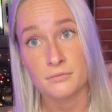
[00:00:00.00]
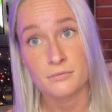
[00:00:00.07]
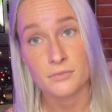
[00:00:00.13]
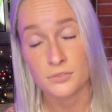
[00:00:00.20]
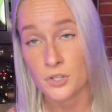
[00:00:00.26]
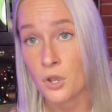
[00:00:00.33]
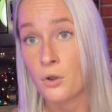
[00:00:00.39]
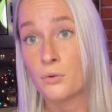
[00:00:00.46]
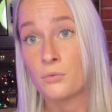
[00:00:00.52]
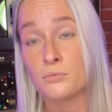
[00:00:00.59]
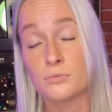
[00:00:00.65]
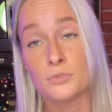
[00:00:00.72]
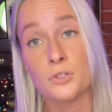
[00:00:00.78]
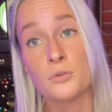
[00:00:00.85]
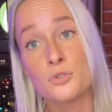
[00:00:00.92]
So
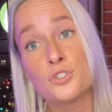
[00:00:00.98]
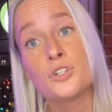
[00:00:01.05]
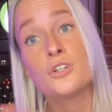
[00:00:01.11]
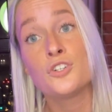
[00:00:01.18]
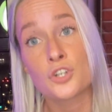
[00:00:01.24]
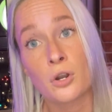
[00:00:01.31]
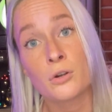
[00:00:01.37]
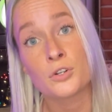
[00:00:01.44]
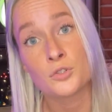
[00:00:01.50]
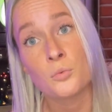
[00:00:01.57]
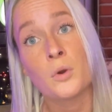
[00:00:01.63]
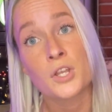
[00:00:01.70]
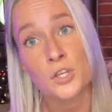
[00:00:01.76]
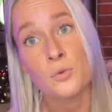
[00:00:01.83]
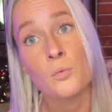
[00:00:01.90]
you should charge
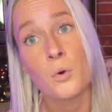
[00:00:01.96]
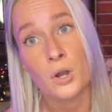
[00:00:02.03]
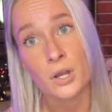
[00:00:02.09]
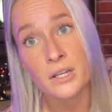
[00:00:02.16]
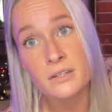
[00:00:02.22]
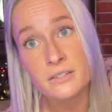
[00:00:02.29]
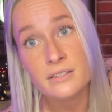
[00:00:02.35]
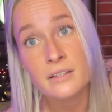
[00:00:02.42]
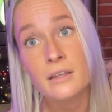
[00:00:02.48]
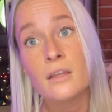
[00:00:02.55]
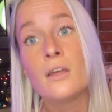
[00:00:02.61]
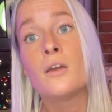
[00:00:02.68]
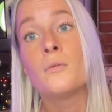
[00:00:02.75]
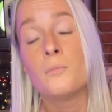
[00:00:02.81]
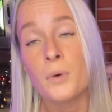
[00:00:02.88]
what you want,
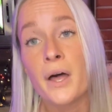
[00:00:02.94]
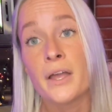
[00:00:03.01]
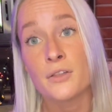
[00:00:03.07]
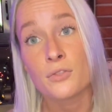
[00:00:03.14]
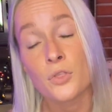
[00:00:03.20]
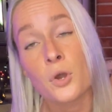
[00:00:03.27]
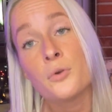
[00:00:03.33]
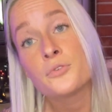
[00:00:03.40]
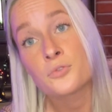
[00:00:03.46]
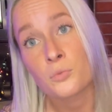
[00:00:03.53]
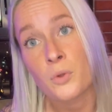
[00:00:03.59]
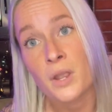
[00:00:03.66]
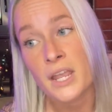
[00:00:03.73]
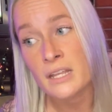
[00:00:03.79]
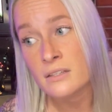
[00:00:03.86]
but those
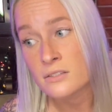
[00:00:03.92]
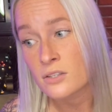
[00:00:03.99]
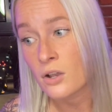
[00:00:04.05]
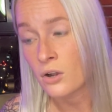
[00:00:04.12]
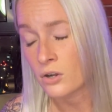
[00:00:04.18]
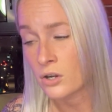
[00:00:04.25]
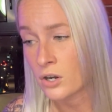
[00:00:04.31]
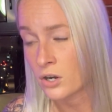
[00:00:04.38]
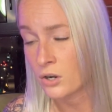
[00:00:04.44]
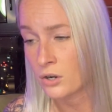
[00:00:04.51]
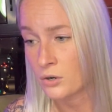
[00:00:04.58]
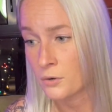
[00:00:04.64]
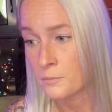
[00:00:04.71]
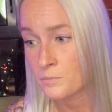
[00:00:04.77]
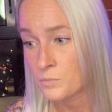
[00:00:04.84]
rates
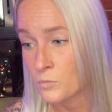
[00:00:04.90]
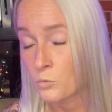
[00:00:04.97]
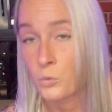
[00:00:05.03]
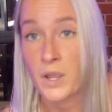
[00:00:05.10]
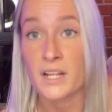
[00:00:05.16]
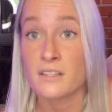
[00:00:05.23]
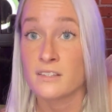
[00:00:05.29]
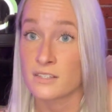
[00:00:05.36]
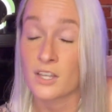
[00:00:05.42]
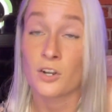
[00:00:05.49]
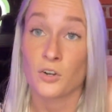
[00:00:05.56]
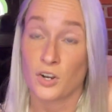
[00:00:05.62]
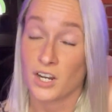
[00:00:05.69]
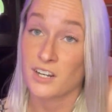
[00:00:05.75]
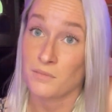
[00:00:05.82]
are rates that are
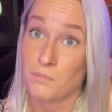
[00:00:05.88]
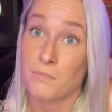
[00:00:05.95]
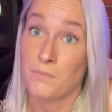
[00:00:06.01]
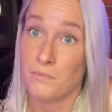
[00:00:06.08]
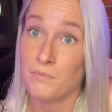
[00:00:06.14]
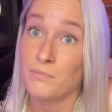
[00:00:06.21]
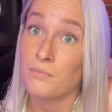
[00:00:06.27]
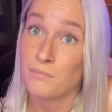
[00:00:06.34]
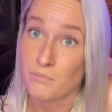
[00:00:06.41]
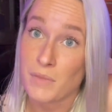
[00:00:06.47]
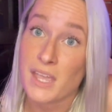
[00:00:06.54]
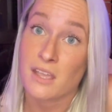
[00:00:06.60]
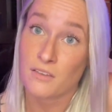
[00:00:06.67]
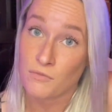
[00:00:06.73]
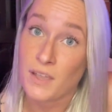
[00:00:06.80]
gonna
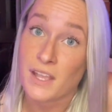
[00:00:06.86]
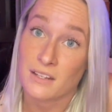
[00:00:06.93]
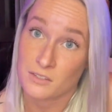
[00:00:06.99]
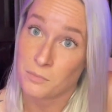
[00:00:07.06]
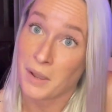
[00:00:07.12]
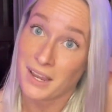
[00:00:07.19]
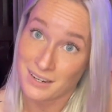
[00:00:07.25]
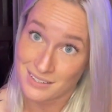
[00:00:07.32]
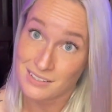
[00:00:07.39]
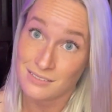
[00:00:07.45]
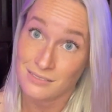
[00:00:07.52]
make fans bite